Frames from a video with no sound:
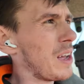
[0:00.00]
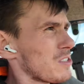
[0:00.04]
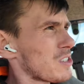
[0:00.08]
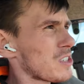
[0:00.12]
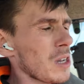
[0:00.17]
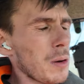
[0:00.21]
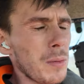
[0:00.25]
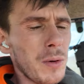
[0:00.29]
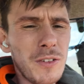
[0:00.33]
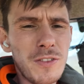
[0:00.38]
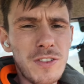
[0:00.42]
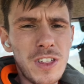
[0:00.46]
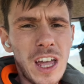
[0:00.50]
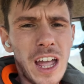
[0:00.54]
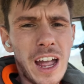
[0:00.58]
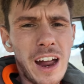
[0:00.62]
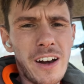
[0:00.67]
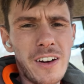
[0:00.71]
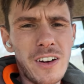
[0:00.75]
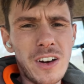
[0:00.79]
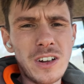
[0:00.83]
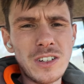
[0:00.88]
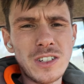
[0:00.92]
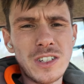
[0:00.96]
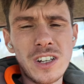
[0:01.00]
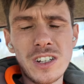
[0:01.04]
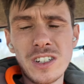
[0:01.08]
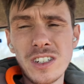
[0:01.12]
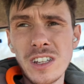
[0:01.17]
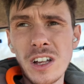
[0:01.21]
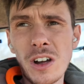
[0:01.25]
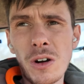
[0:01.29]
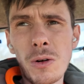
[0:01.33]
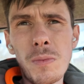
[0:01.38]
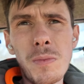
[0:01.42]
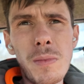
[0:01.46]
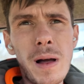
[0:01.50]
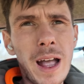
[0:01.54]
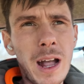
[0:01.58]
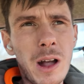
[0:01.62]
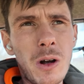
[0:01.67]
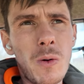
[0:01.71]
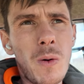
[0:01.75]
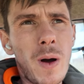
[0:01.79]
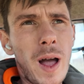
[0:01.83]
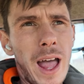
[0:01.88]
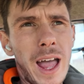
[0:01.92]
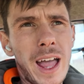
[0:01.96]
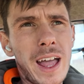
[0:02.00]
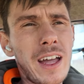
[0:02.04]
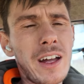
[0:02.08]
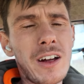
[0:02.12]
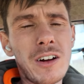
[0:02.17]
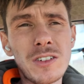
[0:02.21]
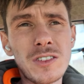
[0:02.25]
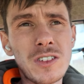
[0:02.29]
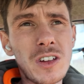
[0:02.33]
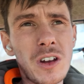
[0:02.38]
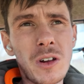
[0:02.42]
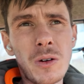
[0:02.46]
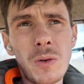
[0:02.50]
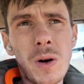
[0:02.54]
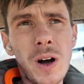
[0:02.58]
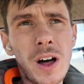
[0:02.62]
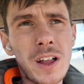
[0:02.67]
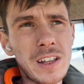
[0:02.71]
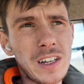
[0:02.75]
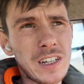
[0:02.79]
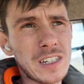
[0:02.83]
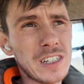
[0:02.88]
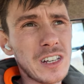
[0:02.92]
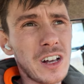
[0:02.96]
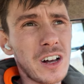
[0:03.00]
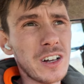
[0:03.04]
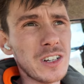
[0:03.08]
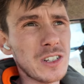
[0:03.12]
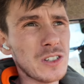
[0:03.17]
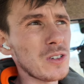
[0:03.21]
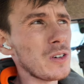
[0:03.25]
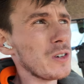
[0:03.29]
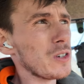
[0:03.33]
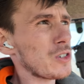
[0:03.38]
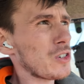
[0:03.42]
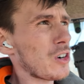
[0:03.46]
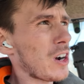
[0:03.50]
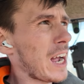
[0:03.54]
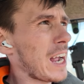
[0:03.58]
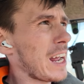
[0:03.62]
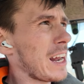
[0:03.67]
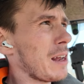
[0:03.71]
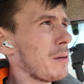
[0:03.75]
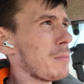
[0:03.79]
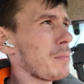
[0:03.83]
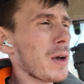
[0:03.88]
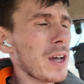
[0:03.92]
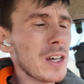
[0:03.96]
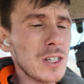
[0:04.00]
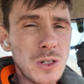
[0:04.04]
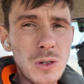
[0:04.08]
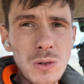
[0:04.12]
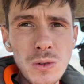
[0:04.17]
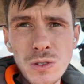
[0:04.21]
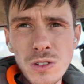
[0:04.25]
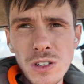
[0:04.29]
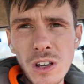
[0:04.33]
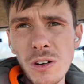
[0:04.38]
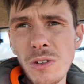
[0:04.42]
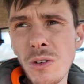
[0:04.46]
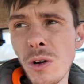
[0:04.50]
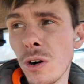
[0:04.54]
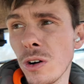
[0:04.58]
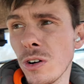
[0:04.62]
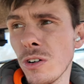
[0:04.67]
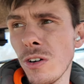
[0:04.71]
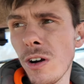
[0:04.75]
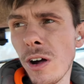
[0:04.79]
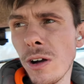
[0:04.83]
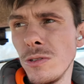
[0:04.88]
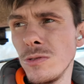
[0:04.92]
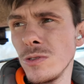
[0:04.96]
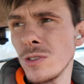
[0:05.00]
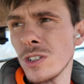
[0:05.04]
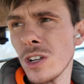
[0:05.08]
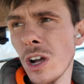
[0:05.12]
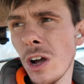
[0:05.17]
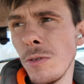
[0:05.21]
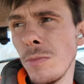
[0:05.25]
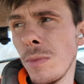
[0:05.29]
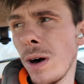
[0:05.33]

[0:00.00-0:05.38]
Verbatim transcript: some of the areas are still mega wet here. I don't know why this site's not draining, but it's also not grown so